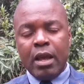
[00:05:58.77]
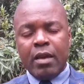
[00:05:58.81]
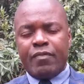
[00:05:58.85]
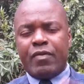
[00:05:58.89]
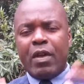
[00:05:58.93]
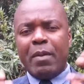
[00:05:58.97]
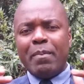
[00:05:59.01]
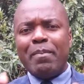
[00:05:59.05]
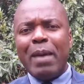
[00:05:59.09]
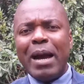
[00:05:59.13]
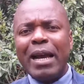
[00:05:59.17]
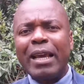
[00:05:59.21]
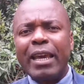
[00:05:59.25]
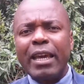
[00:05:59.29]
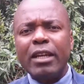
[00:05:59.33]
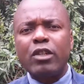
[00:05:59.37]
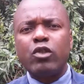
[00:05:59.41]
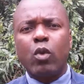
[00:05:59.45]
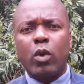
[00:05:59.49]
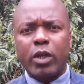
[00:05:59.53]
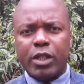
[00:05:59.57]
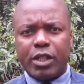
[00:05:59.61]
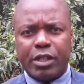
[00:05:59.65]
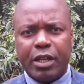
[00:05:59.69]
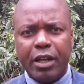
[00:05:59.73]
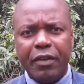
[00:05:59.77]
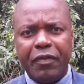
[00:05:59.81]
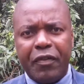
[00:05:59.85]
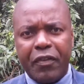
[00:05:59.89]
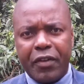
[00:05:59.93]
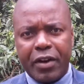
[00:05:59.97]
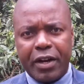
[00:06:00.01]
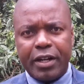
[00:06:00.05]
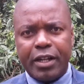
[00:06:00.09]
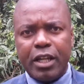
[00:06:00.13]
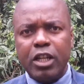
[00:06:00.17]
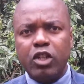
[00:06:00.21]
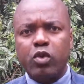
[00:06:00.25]
The market was
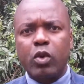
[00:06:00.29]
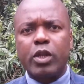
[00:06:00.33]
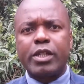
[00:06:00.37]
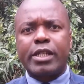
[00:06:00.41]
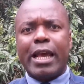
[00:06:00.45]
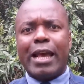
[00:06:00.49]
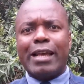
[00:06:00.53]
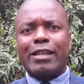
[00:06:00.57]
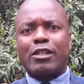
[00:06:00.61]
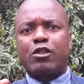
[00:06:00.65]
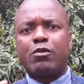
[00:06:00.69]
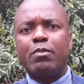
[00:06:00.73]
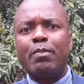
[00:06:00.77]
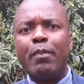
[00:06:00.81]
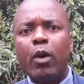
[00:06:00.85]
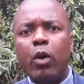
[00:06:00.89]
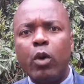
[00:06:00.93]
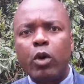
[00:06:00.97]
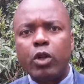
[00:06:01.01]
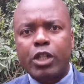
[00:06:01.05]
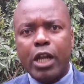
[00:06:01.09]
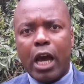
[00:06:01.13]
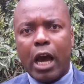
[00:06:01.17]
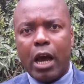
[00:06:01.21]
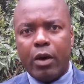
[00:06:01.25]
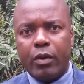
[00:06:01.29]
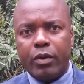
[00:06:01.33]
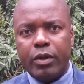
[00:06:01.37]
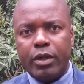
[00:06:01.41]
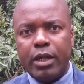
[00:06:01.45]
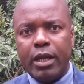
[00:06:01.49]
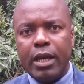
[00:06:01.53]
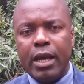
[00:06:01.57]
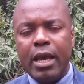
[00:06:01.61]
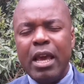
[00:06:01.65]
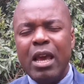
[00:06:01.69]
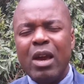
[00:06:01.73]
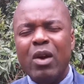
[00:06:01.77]
different. This was a small town.
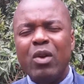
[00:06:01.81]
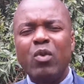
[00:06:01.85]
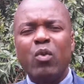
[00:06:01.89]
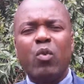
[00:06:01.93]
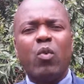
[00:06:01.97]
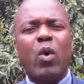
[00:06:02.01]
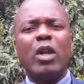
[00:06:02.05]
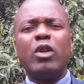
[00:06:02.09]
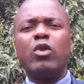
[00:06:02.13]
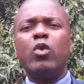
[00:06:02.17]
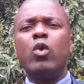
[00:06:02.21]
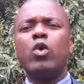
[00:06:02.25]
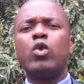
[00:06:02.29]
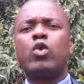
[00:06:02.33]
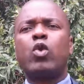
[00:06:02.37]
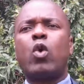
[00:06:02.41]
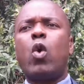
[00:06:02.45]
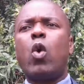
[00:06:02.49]
One would